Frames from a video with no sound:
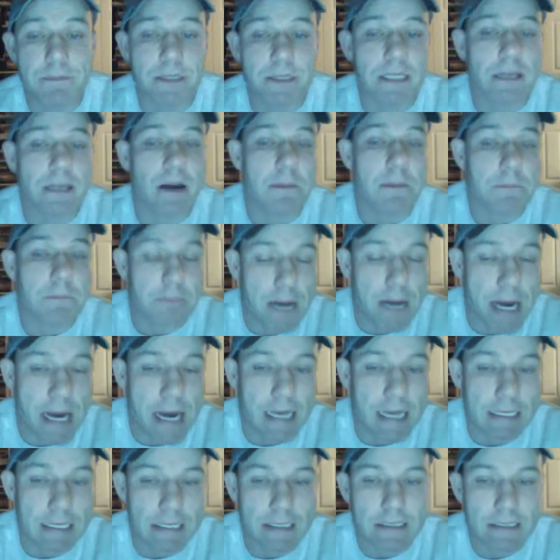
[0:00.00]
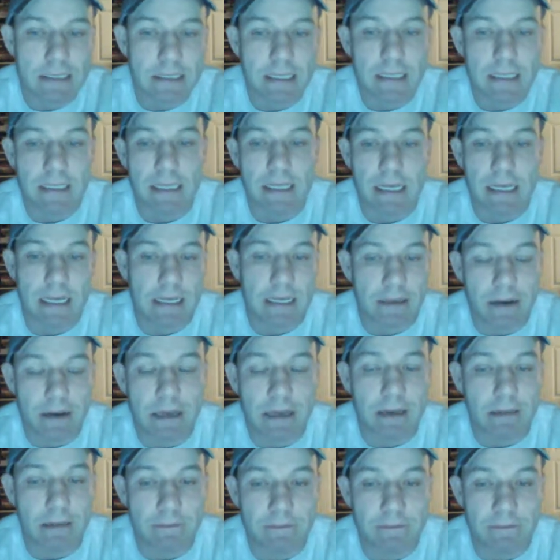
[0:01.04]
but he got pardoned and he
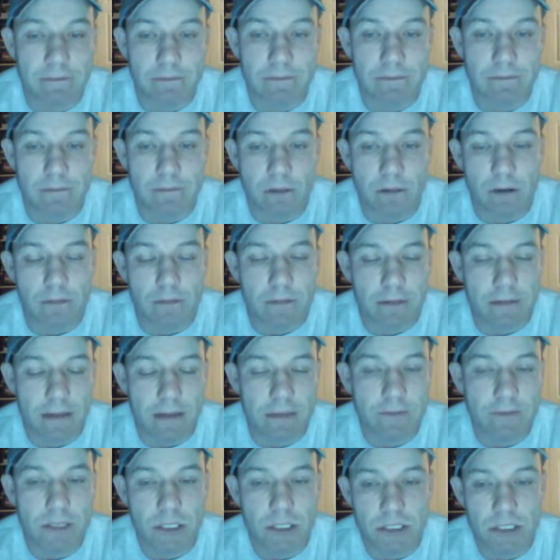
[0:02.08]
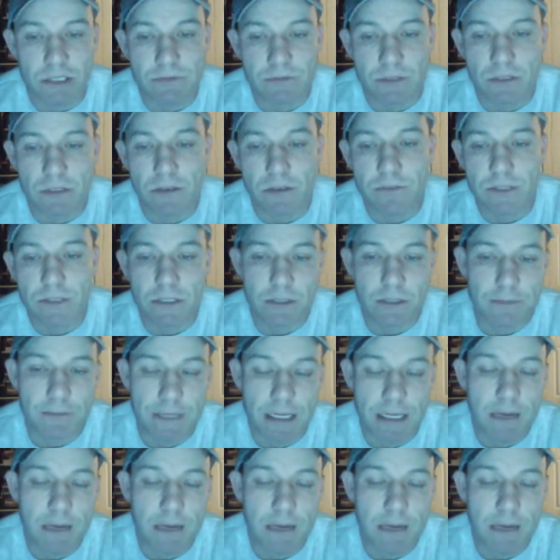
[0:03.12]
got a the conviction was overturned.